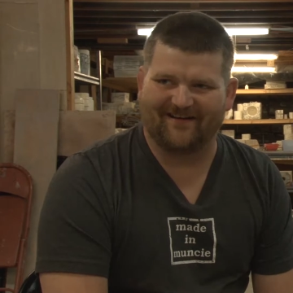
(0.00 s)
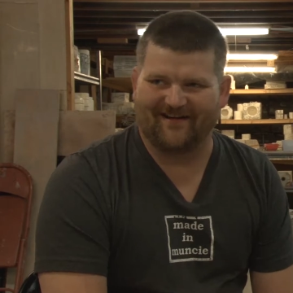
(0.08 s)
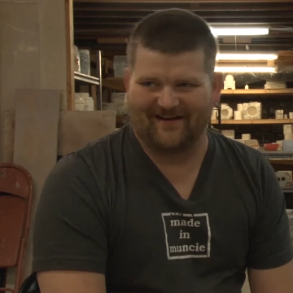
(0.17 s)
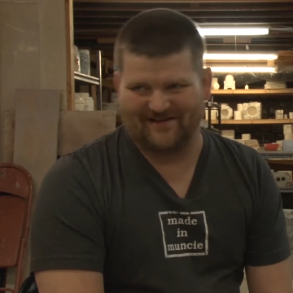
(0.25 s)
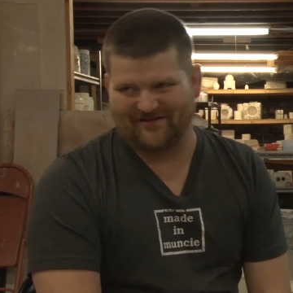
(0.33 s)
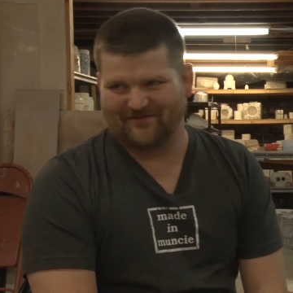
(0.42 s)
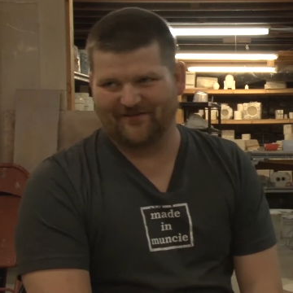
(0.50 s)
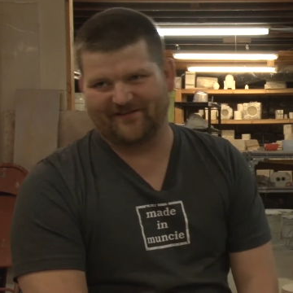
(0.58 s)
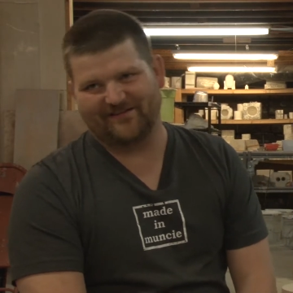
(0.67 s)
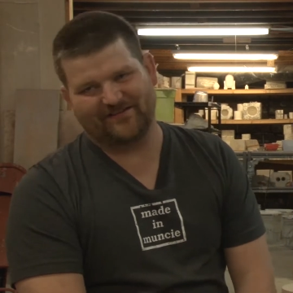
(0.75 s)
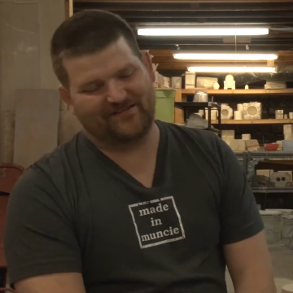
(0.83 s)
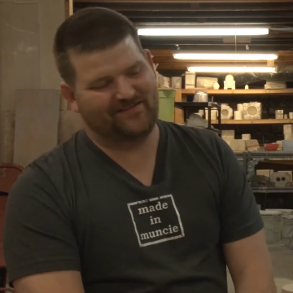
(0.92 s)
I had joined
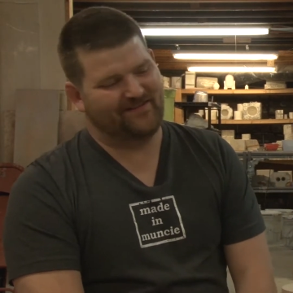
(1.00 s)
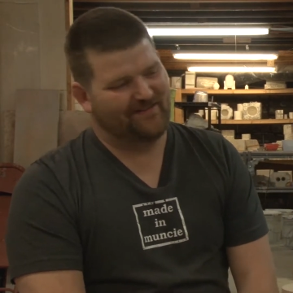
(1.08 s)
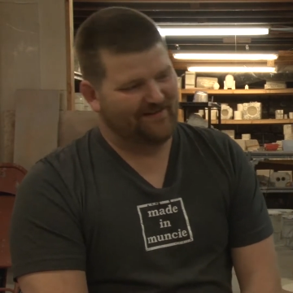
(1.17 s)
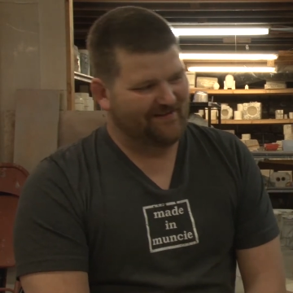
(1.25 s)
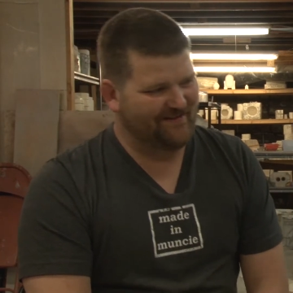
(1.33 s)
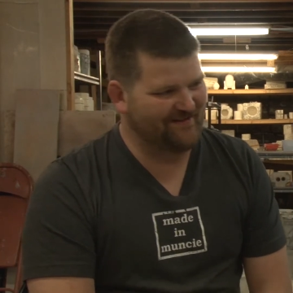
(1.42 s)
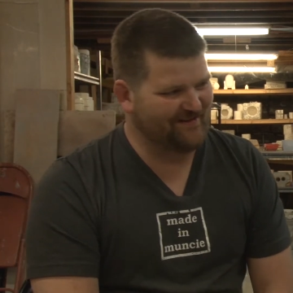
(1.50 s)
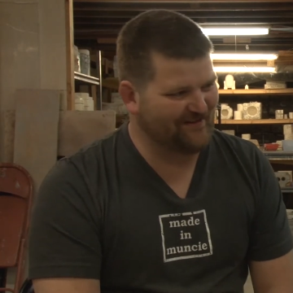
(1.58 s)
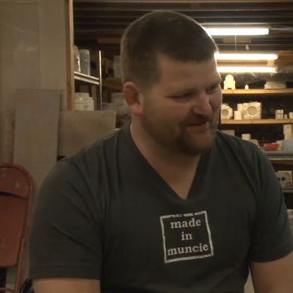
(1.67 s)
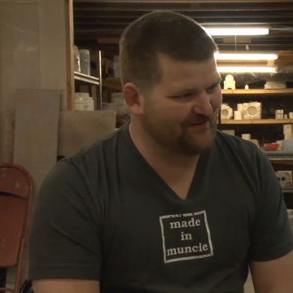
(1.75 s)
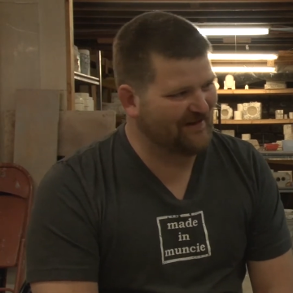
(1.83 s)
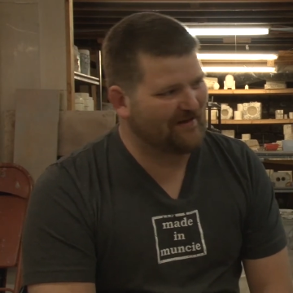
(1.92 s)
a little
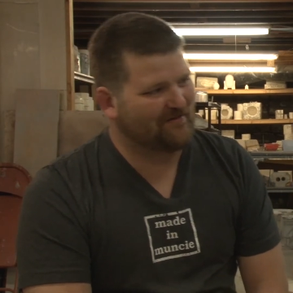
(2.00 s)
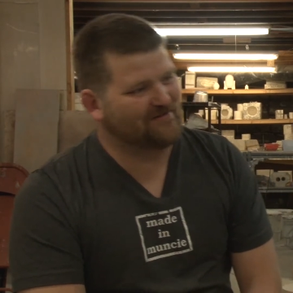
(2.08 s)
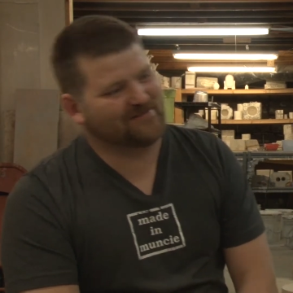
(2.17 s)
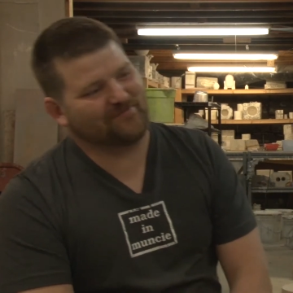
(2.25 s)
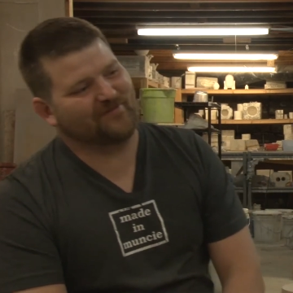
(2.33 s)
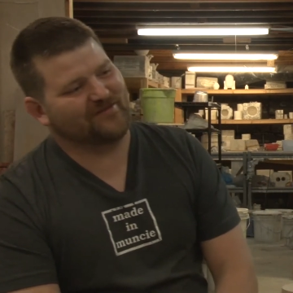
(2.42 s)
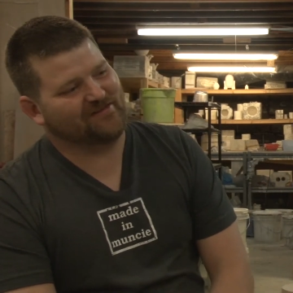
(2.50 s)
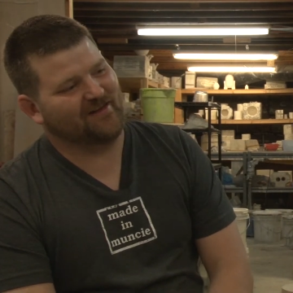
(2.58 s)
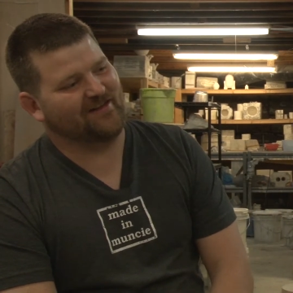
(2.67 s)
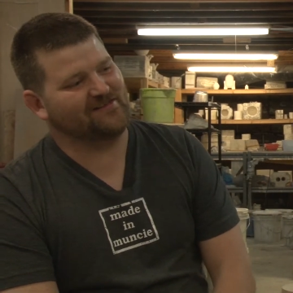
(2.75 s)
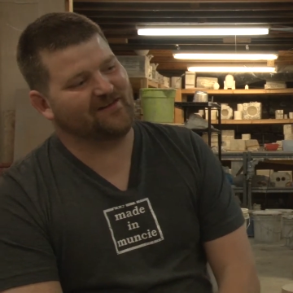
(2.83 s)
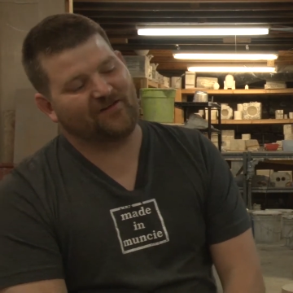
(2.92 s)
later than some of those
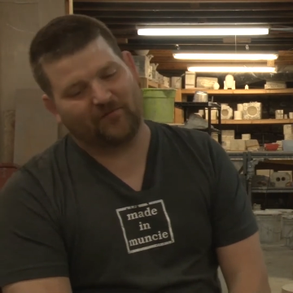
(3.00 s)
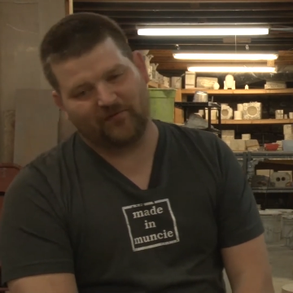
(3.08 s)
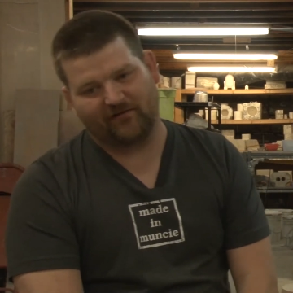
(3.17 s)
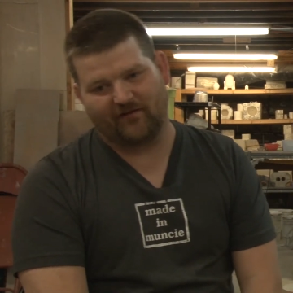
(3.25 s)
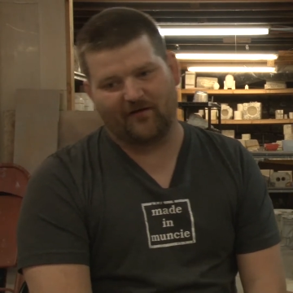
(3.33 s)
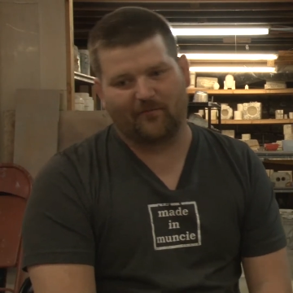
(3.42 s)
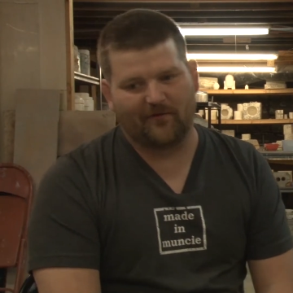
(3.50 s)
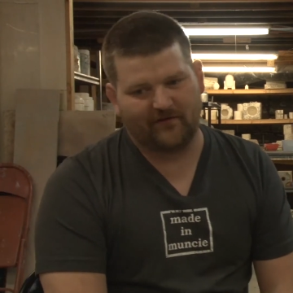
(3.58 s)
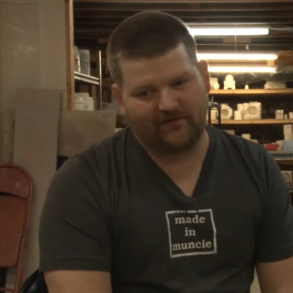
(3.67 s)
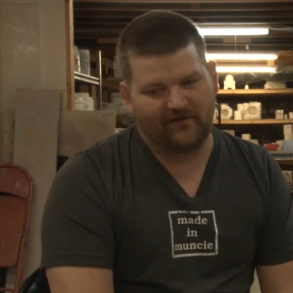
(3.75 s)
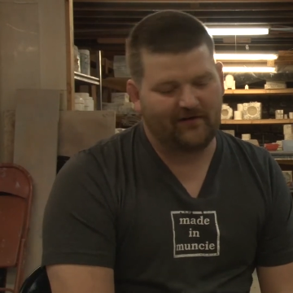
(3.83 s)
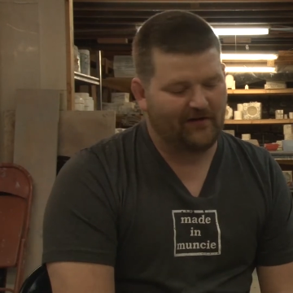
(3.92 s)
guys and called me
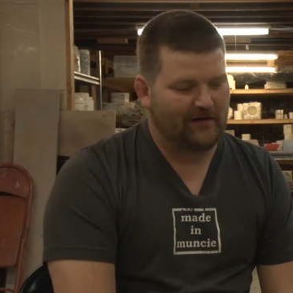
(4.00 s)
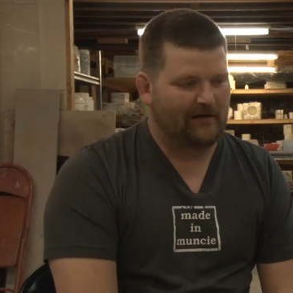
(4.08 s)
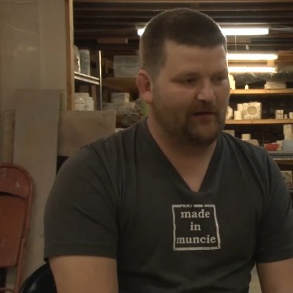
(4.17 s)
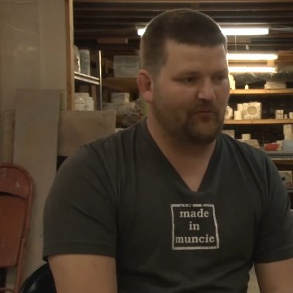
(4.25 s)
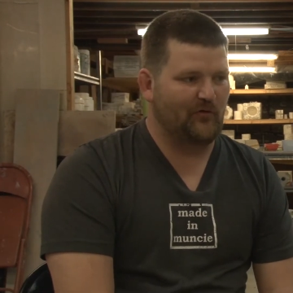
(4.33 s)
grandpa in